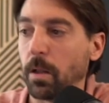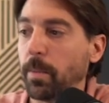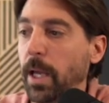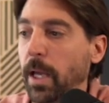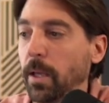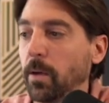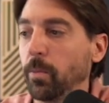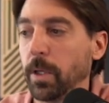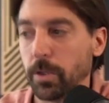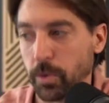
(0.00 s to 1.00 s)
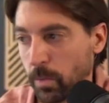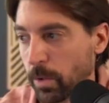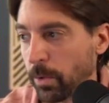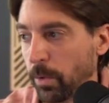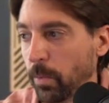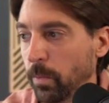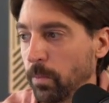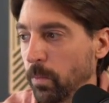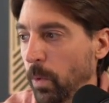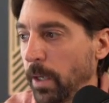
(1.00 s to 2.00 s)
A. It would be a short walk through the
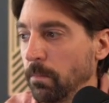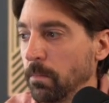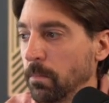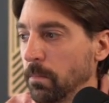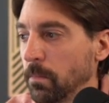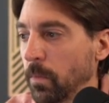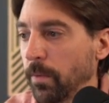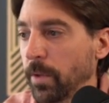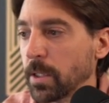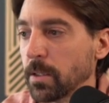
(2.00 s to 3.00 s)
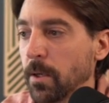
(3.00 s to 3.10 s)
wide, whatever that says.